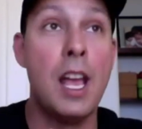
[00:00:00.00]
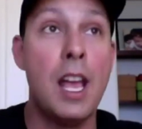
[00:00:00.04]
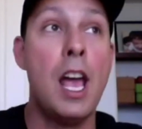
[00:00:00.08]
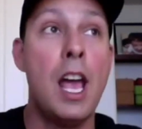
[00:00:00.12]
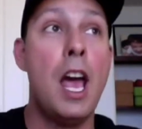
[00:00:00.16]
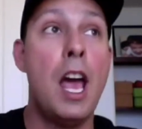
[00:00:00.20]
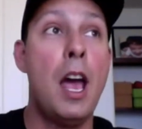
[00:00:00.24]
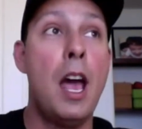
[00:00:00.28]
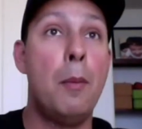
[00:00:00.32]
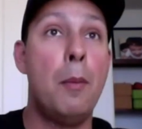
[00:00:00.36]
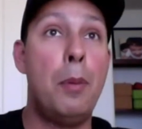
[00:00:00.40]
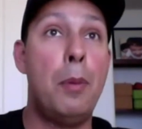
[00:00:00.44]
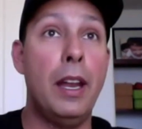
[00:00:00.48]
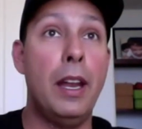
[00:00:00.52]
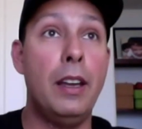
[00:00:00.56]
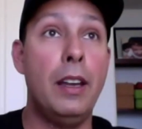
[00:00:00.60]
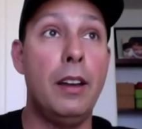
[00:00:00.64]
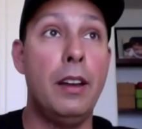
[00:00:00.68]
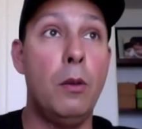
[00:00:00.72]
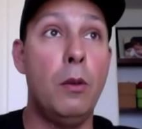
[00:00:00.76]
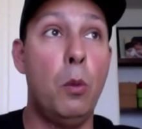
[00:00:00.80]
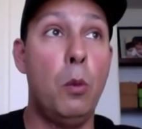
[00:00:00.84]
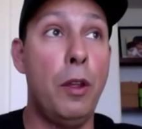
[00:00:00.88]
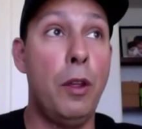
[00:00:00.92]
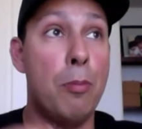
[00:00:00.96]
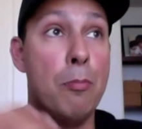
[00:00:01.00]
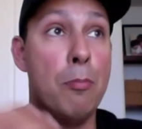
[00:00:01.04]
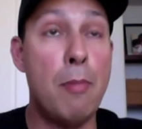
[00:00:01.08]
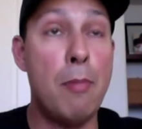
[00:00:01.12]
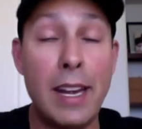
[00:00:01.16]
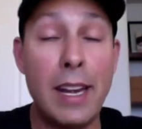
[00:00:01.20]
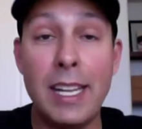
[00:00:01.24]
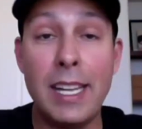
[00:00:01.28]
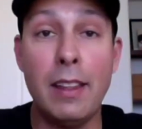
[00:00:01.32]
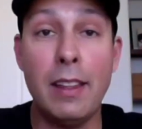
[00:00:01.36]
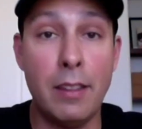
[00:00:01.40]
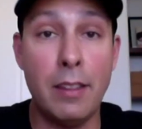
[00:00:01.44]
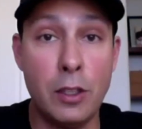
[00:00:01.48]
But with money
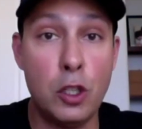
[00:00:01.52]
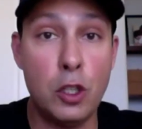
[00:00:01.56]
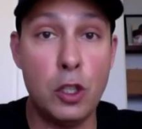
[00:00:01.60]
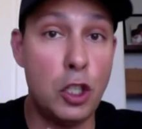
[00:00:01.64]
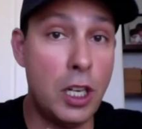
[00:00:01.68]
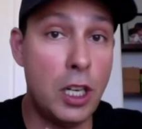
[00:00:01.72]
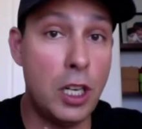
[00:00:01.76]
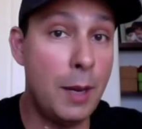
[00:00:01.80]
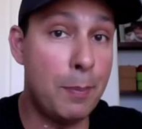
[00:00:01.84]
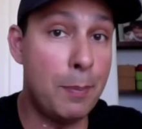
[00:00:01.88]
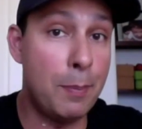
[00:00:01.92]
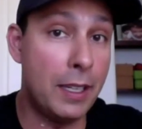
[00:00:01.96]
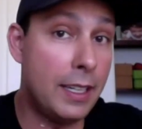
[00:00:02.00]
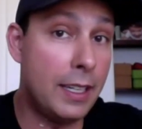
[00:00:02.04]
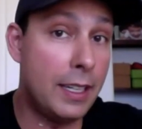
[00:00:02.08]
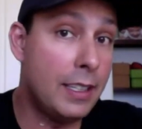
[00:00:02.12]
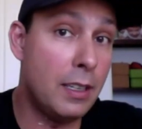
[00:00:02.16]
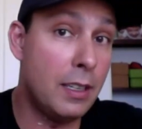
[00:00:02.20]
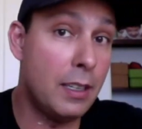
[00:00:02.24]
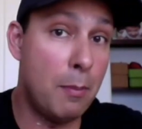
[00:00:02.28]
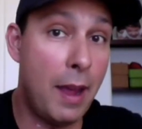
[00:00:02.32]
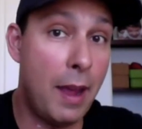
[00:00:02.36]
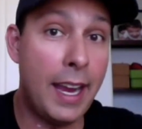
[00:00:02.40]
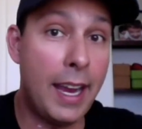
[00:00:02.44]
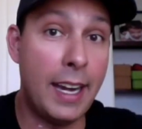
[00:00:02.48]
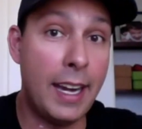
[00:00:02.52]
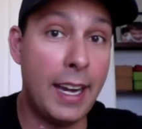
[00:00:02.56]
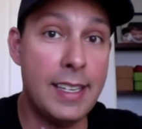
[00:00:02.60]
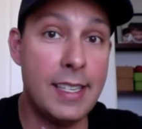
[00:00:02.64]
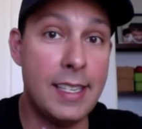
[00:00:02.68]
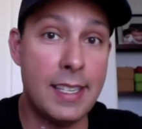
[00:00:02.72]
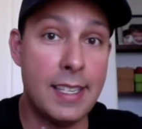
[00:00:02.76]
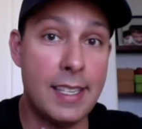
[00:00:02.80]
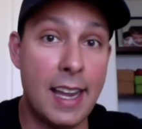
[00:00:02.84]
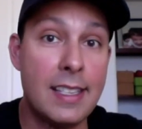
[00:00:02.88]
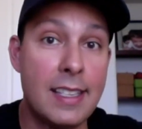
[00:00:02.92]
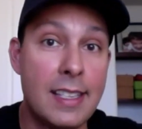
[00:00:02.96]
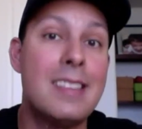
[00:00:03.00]
this cheap, it doesn't make any
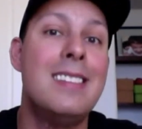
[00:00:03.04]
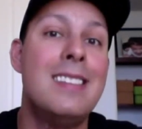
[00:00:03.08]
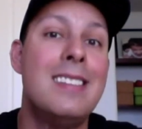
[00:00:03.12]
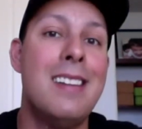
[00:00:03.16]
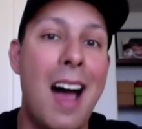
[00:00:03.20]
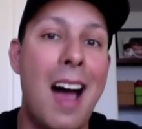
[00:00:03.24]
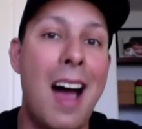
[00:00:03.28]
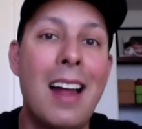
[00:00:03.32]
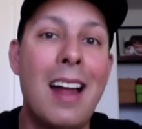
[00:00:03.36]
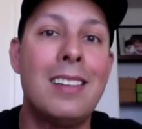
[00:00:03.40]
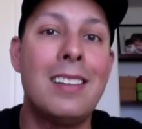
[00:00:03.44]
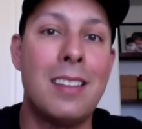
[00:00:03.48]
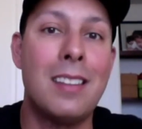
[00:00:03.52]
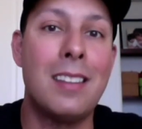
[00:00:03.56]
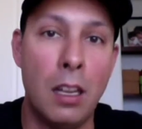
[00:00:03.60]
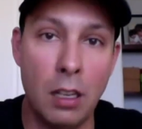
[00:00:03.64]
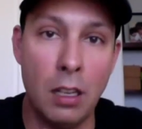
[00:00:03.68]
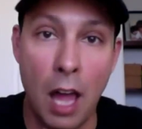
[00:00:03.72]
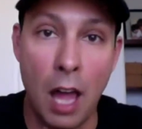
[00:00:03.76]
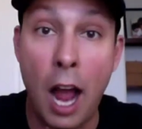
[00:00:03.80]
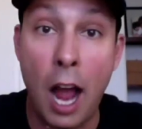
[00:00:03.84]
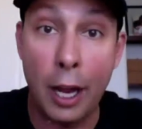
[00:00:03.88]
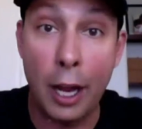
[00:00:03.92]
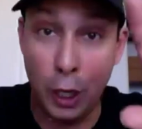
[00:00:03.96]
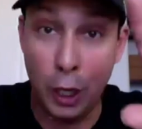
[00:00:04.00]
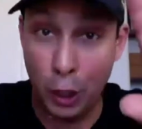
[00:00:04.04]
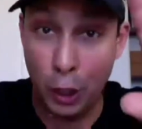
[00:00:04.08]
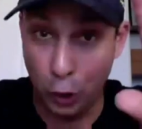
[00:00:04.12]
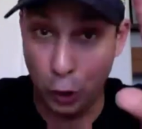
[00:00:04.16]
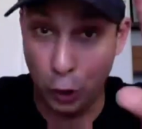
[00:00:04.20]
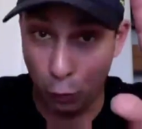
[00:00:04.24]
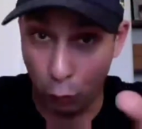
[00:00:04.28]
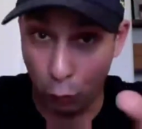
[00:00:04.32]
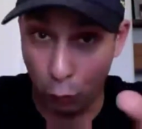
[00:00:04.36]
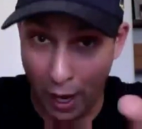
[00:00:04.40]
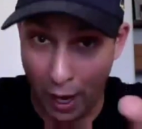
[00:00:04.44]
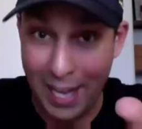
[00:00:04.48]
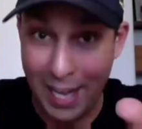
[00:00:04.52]
sense not to lock your
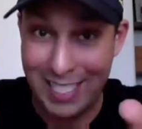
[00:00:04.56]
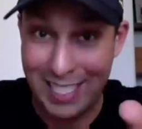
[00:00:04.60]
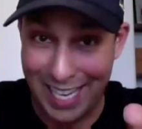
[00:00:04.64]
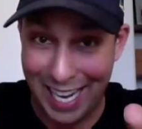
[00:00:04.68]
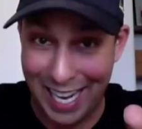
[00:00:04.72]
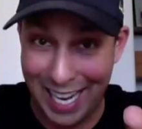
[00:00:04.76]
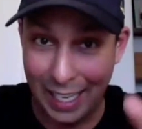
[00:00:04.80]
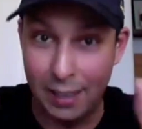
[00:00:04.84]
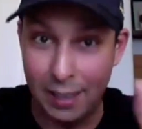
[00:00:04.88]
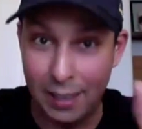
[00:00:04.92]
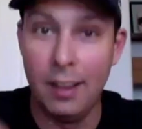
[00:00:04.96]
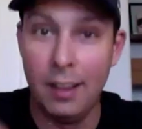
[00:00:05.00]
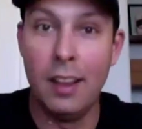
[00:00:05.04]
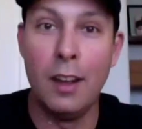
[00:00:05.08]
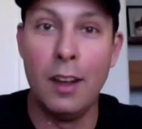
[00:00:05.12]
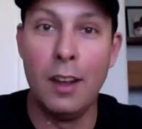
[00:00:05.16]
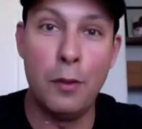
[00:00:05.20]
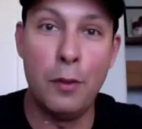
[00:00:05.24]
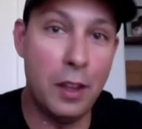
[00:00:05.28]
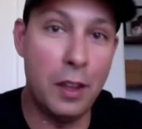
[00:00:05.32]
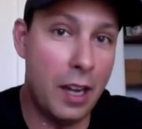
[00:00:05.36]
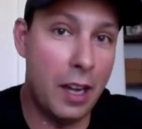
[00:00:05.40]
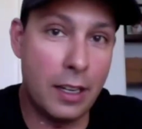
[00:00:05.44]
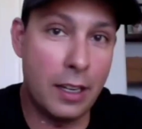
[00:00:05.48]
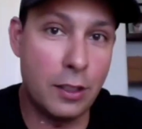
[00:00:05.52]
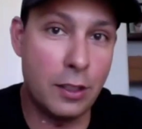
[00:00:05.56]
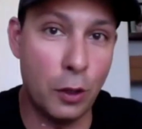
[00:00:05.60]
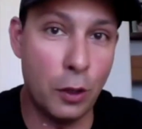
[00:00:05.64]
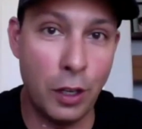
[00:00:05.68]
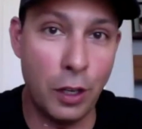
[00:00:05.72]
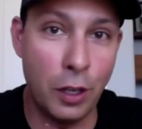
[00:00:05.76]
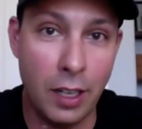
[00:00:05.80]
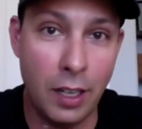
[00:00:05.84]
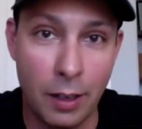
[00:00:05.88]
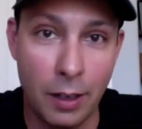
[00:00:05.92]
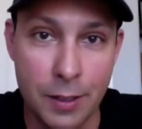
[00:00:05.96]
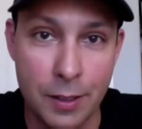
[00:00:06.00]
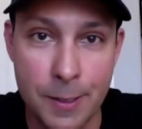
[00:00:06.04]
rent in for the next 30
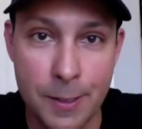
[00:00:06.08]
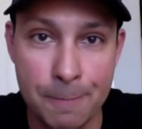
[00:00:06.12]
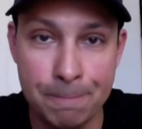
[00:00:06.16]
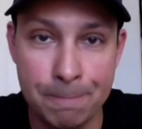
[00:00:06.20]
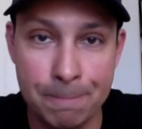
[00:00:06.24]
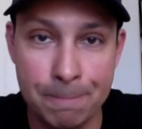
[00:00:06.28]
years.